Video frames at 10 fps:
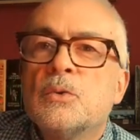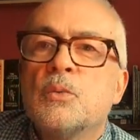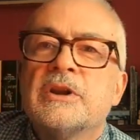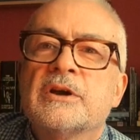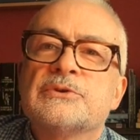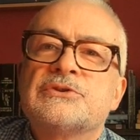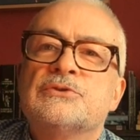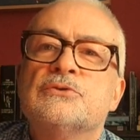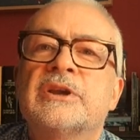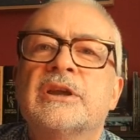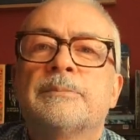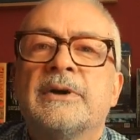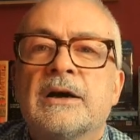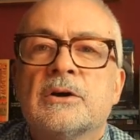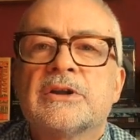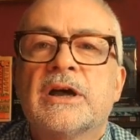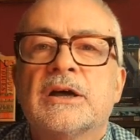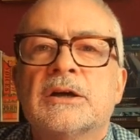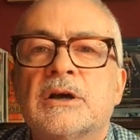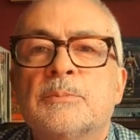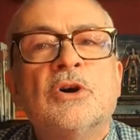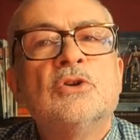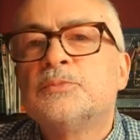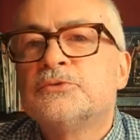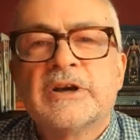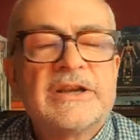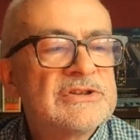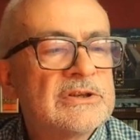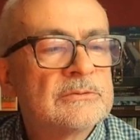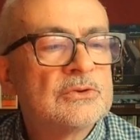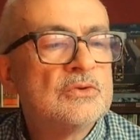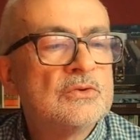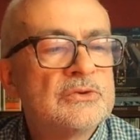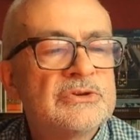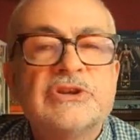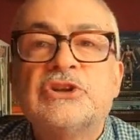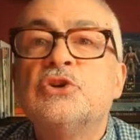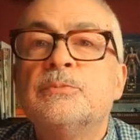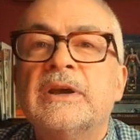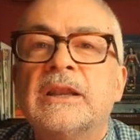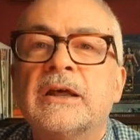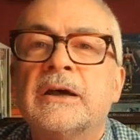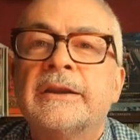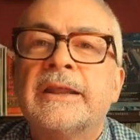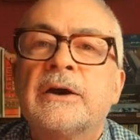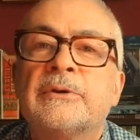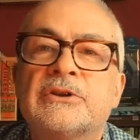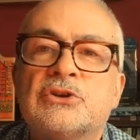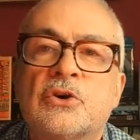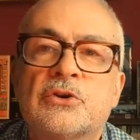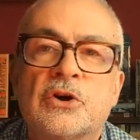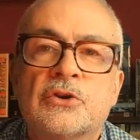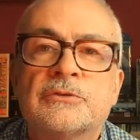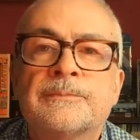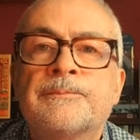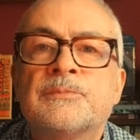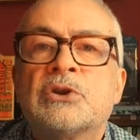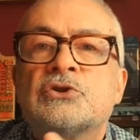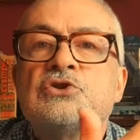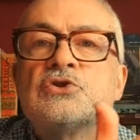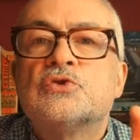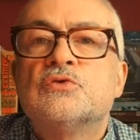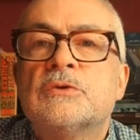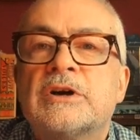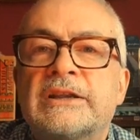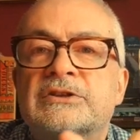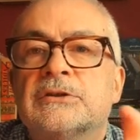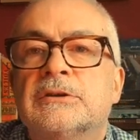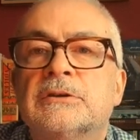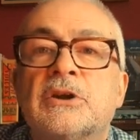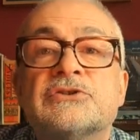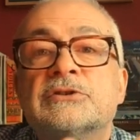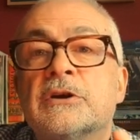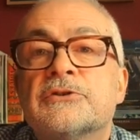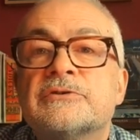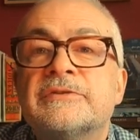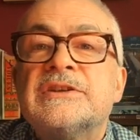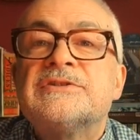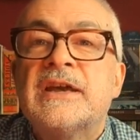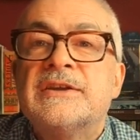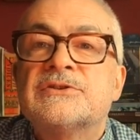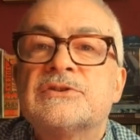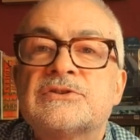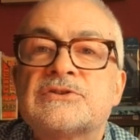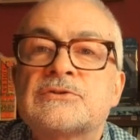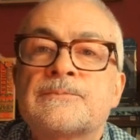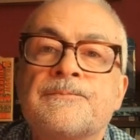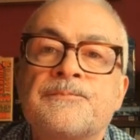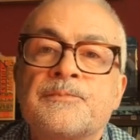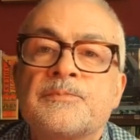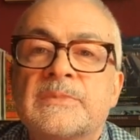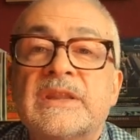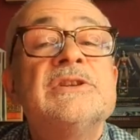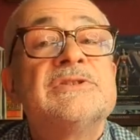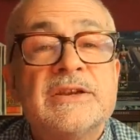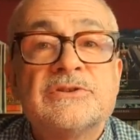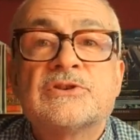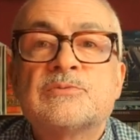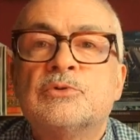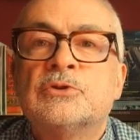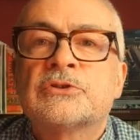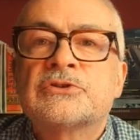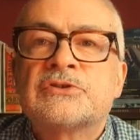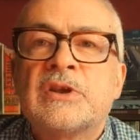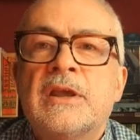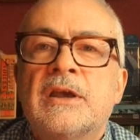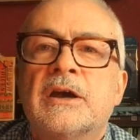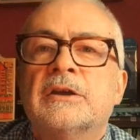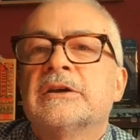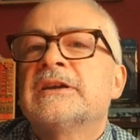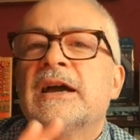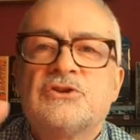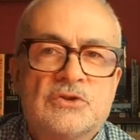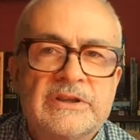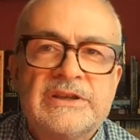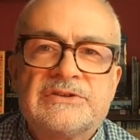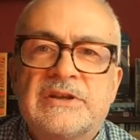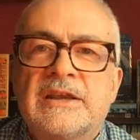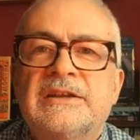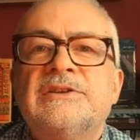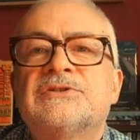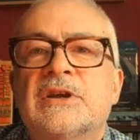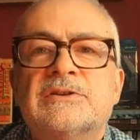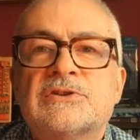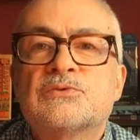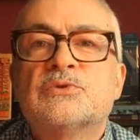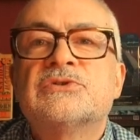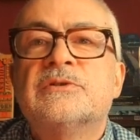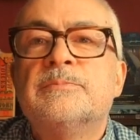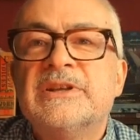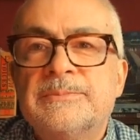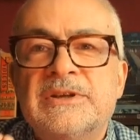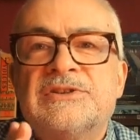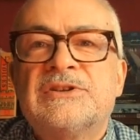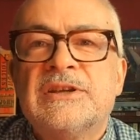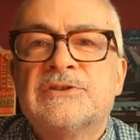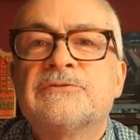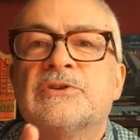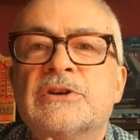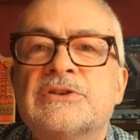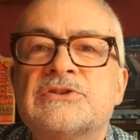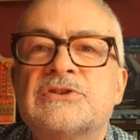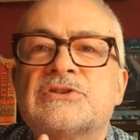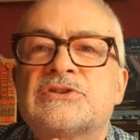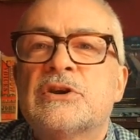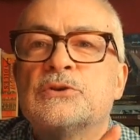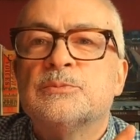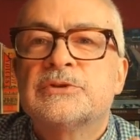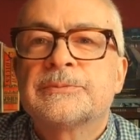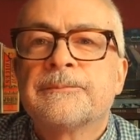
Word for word: when I was talking about uh, a pulp writer called Hugh Miller and how he had gone on to write lots and lots of EastEnders, EastEnders books, and I casually said EastEnders was the BBC's first soap,